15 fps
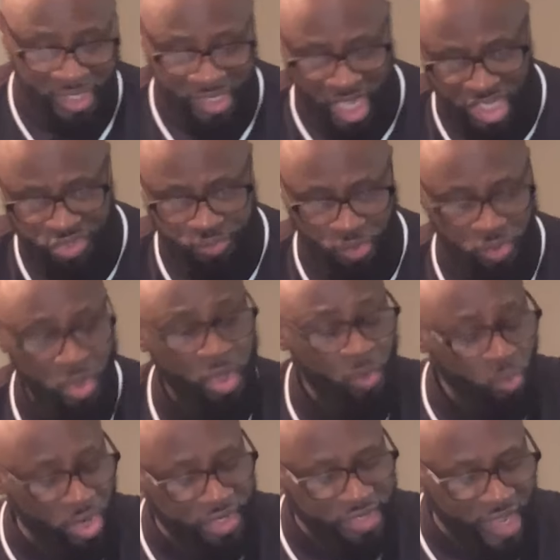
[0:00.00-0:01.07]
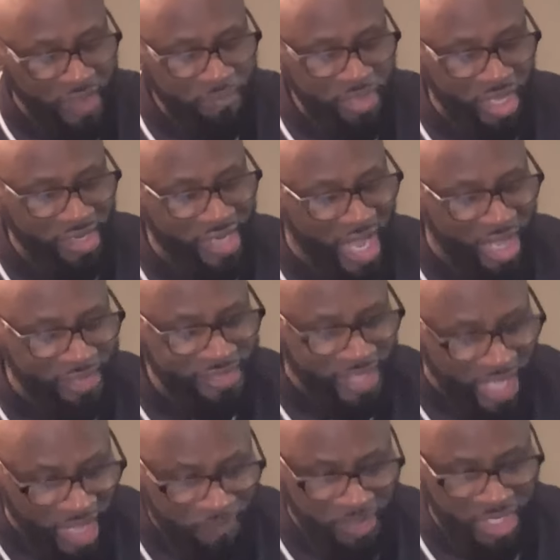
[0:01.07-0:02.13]
the gospel, would they be allowed in
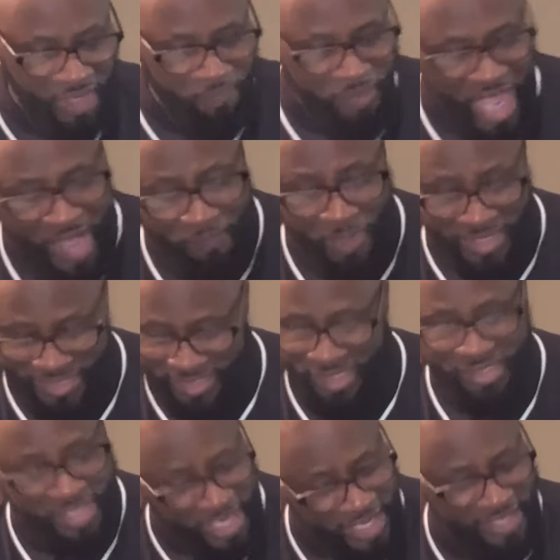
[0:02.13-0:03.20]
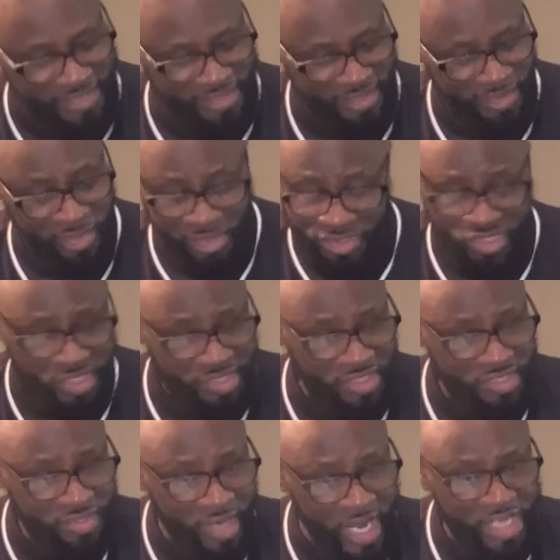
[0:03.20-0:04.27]
heaven? If that was the case,
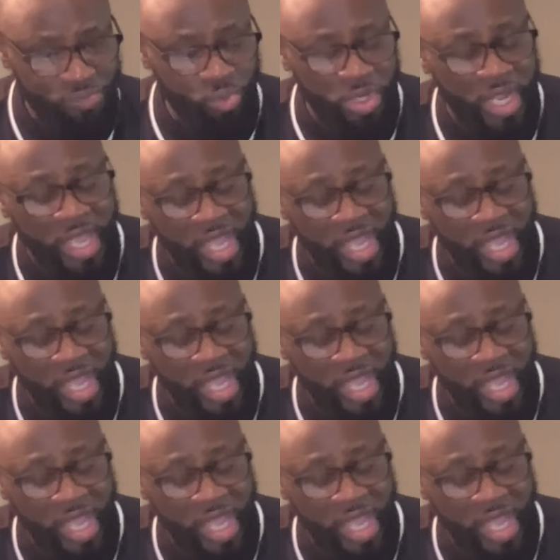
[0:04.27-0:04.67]
Jesus Christ would